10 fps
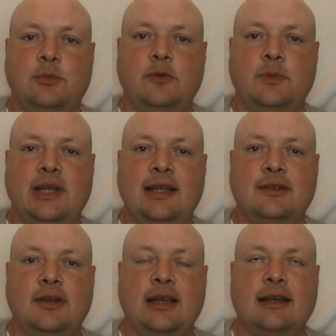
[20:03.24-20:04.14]
movement
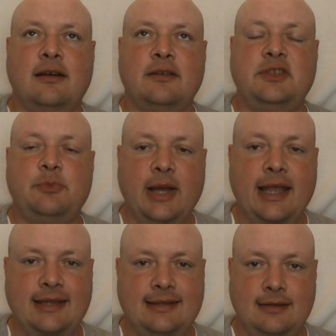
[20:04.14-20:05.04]
in a kind of
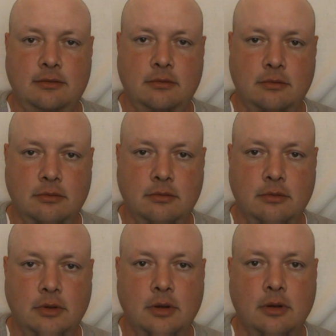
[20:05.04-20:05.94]
debate.
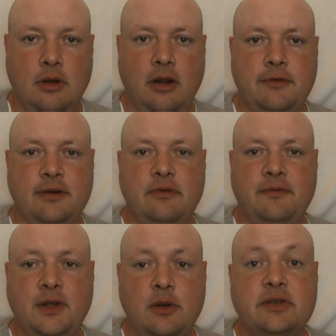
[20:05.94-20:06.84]
I've written
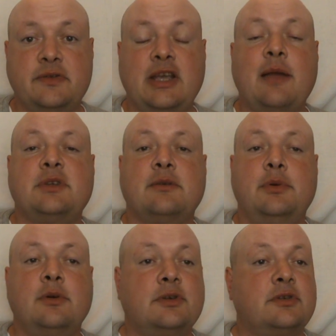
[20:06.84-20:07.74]
reviews of skeptic
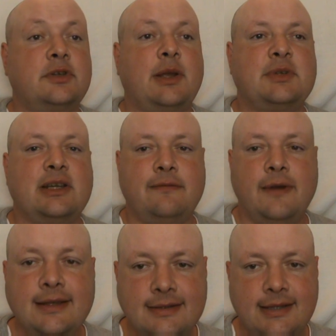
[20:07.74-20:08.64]
books, skeptic
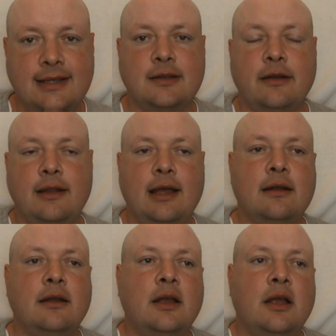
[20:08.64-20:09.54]
events, things like
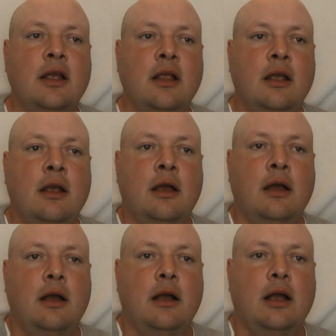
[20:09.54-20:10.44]
that.
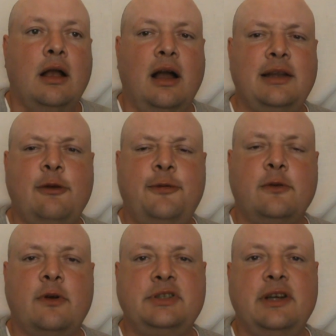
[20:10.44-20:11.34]
I now
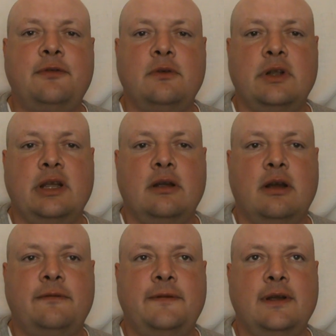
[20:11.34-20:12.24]
feel very differently.
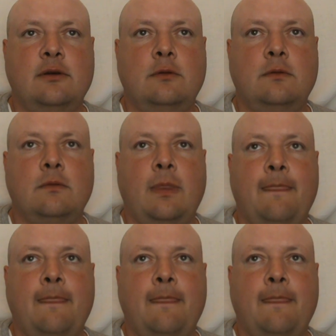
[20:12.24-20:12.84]
I feel,